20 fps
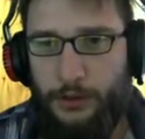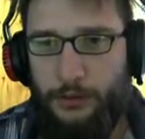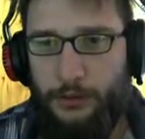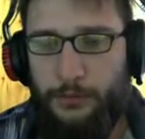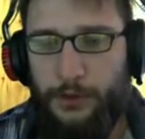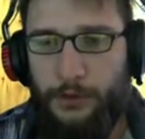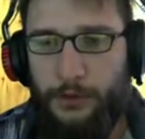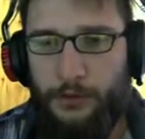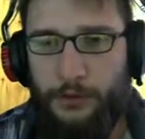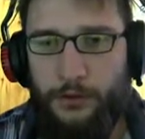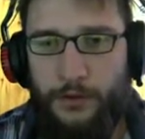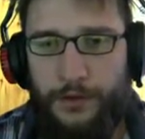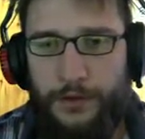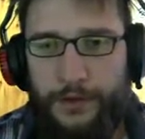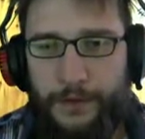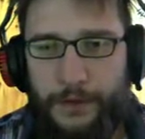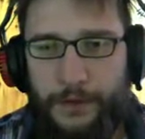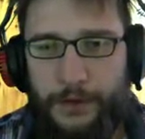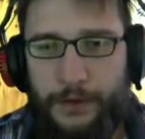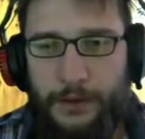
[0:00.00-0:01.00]

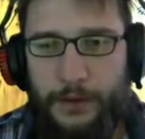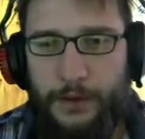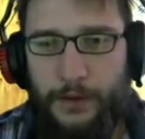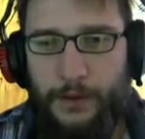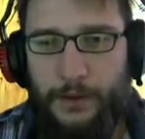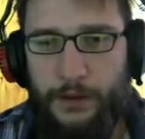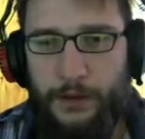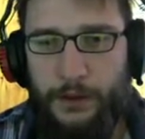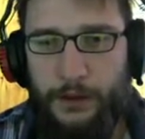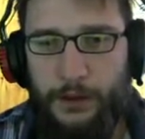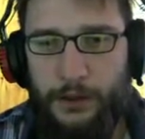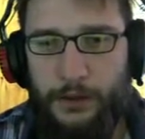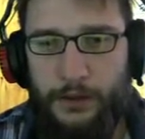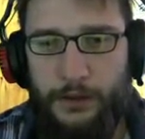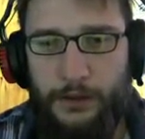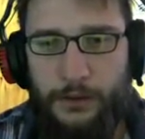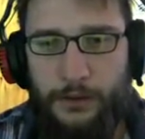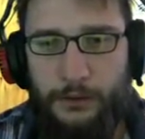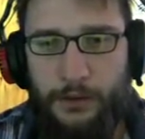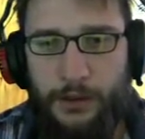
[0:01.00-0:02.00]
Because as a kid,
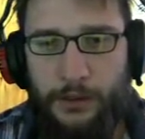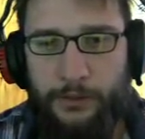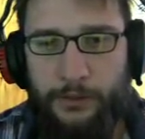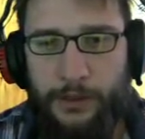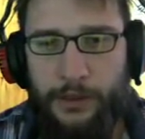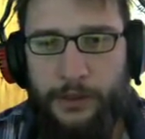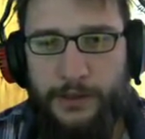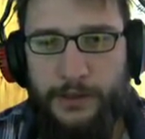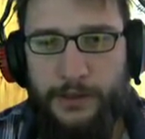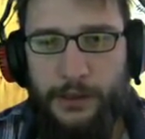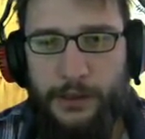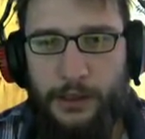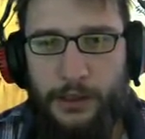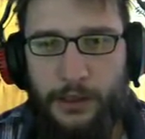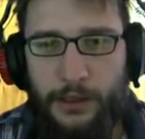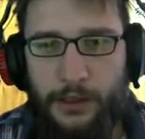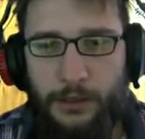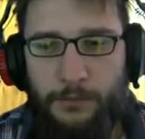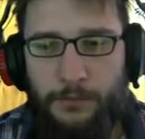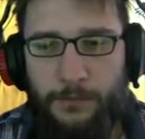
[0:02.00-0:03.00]
when I played that
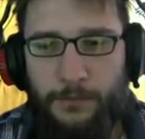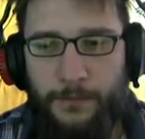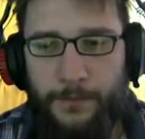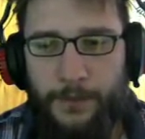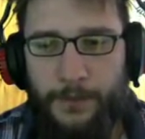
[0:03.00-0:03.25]
game,